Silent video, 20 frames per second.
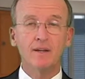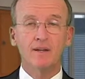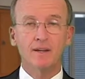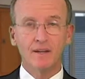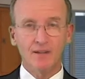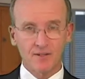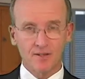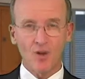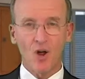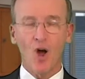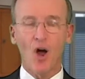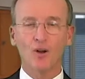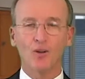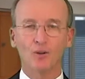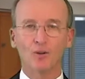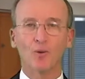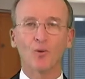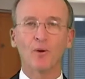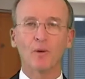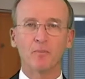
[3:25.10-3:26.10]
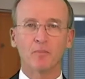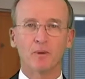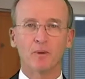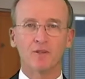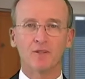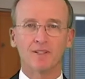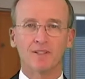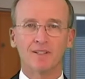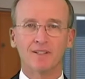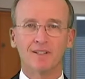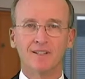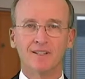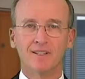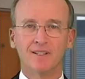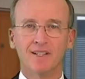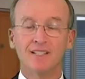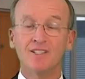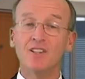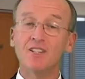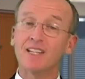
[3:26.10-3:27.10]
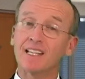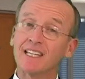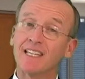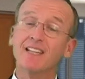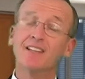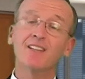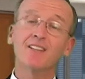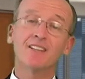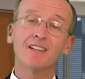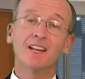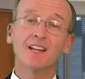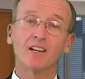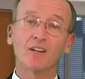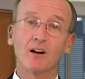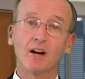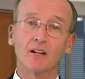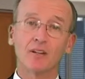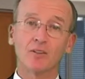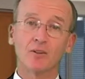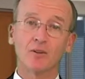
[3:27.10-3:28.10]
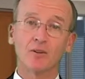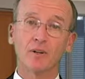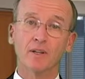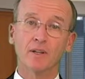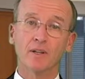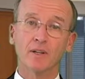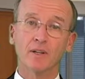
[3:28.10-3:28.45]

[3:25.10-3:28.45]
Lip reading: is an auditory person. She's a kinesthetic auditory.